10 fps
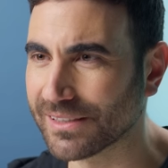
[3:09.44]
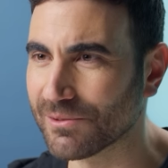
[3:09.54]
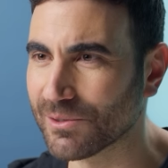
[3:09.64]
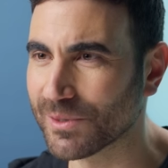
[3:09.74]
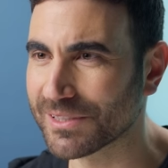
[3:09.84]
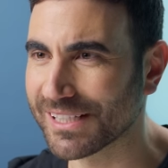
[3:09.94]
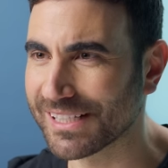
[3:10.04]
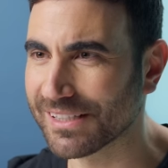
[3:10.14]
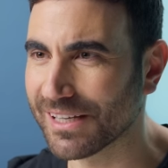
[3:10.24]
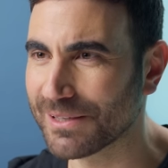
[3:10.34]
don't want to watch
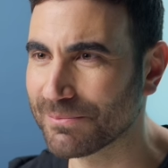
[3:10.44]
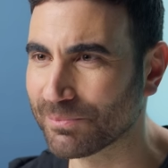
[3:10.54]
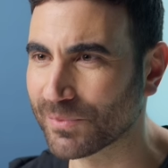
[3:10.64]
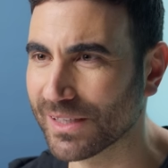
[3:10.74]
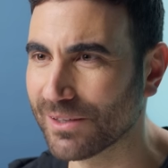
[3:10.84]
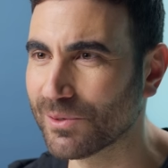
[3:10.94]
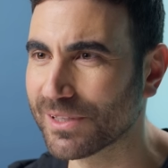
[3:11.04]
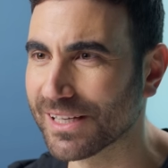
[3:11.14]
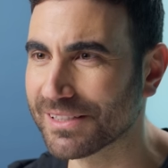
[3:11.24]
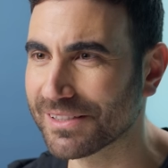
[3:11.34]
things at home. I want
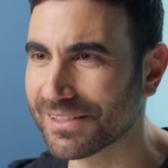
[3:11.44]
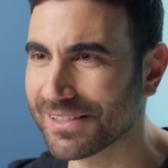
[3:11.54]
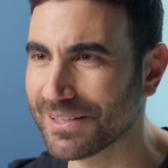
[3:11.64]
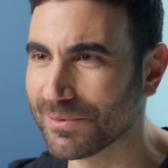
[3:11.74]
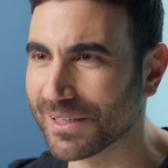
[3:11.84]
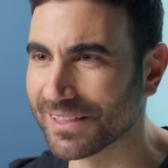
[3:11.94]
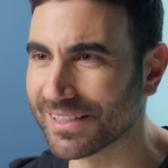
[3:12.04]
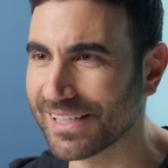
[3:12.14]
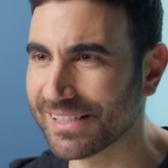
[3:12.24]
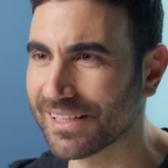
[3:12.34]
to go to the cinema.
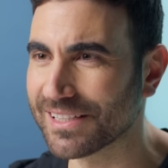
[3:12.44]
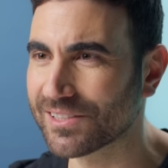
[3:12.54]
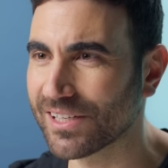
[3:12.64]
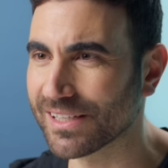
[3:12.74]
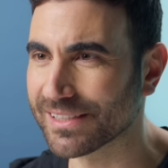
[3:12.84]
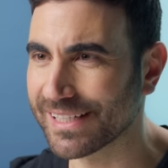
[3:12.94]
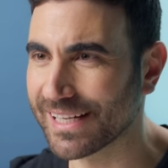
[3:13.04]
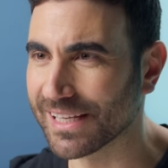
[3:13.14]
It's like church, isn't